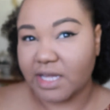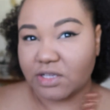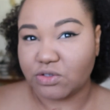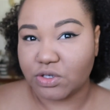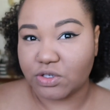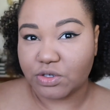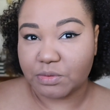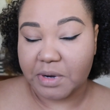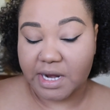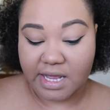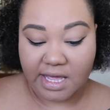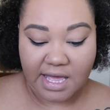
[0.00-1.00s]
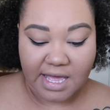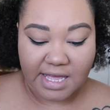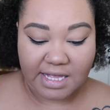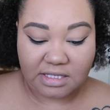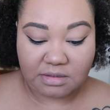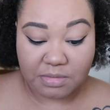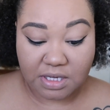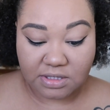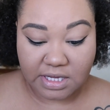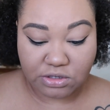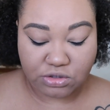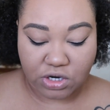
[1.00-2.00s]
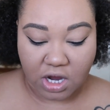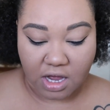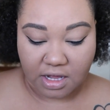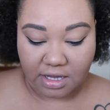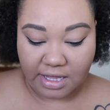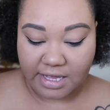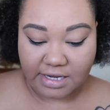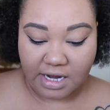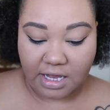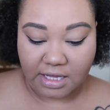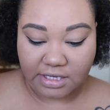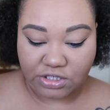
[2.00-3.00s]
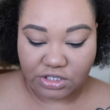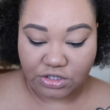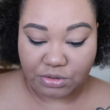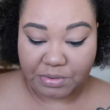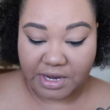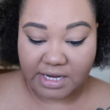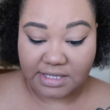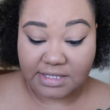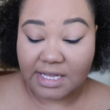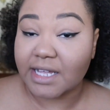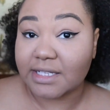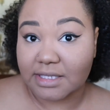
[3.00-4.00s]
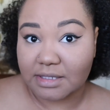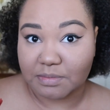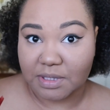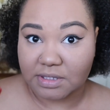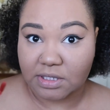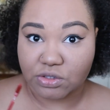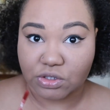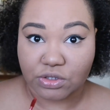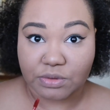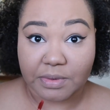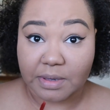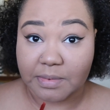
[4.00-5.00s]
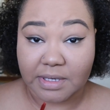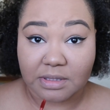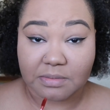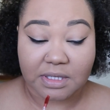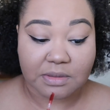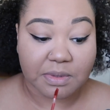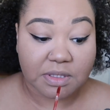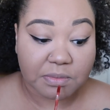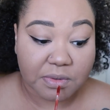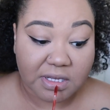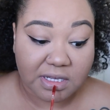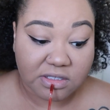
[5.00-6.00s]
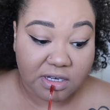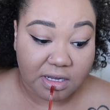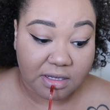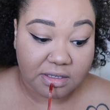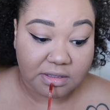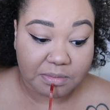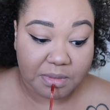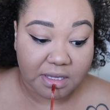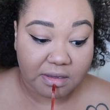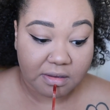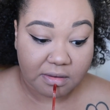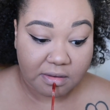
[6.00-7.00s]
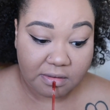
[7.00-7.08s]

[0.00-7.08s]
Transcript: I guess gingerbready. It smells like chocolate, not like gingerbread. It says it smells like gingerbread, but it smells much more like chocolate to me.